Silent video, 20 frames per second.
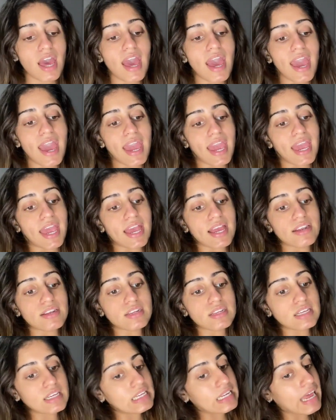and
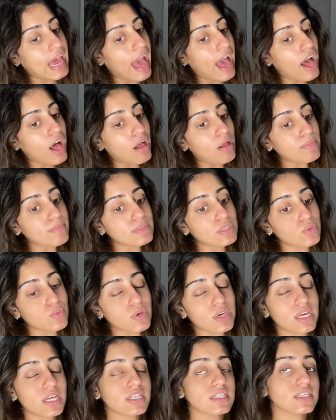it helps
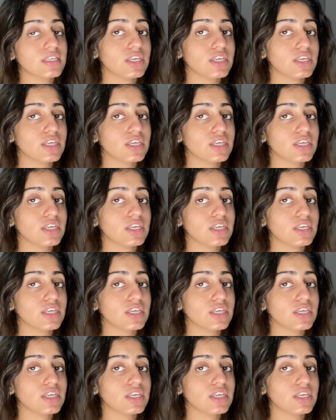with